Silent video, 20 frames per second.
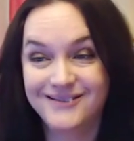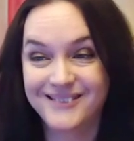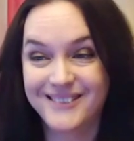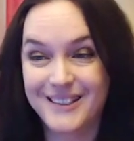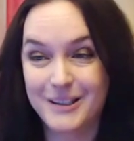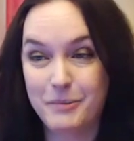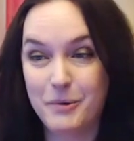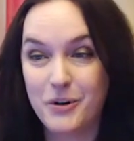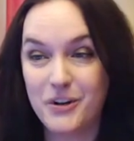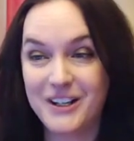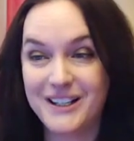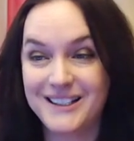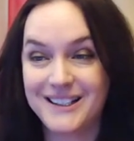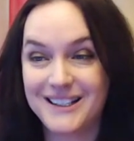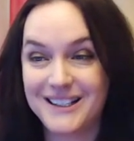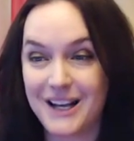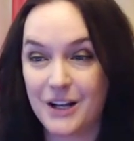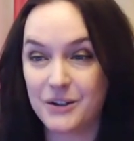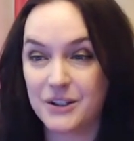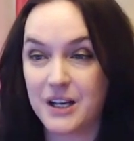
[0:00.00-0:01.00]
Spirit
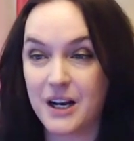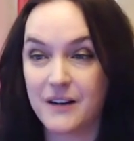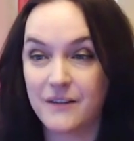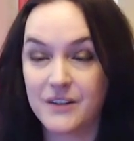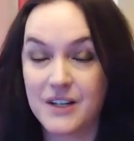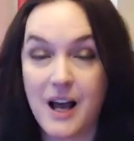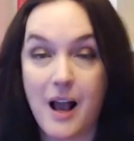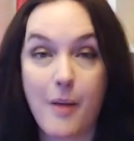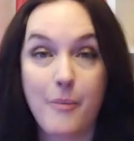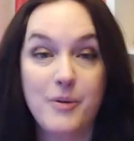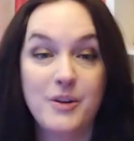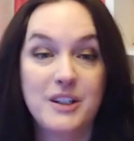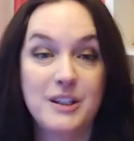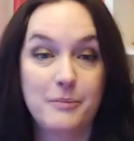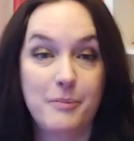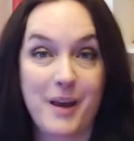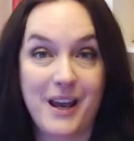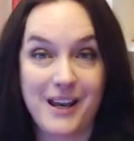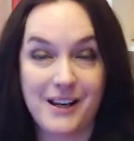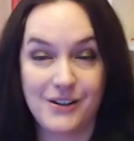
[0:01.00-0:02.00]
exists outside of time and
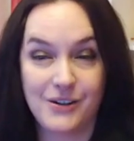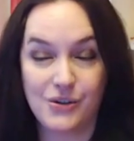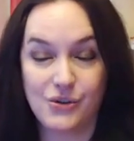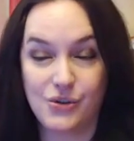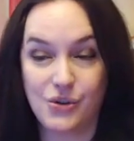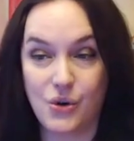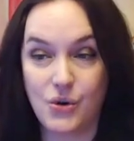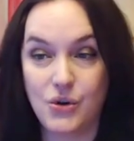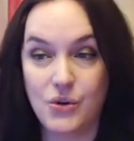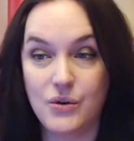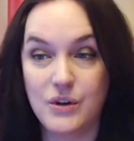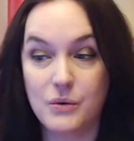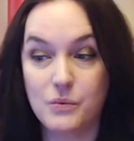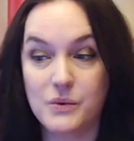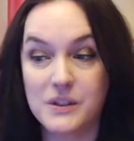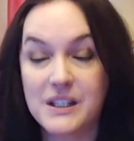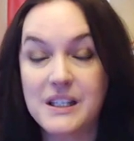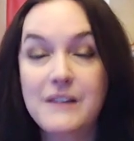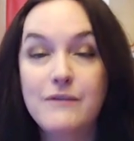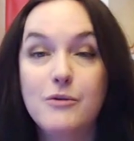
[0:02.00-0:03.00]
space, so you can
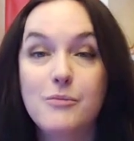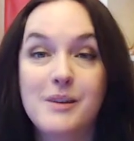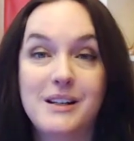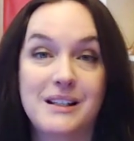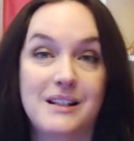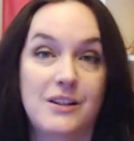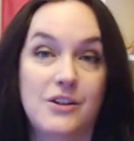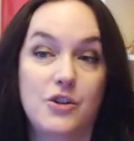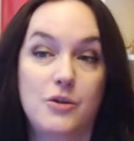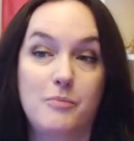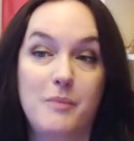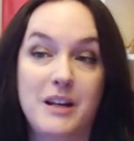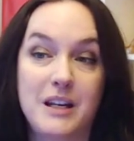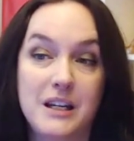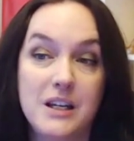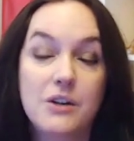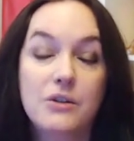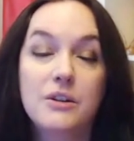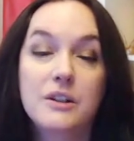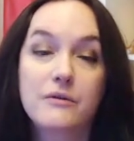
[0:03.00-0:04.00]
receive a message many
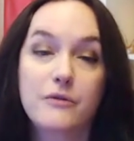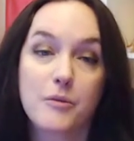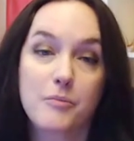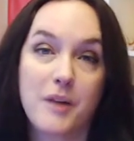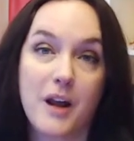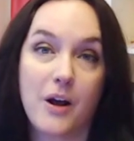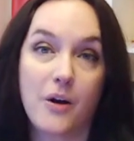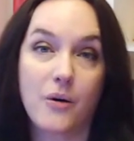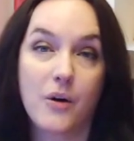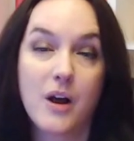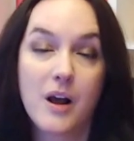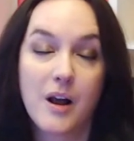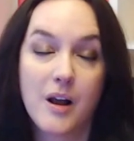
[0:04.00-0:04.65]
years from now,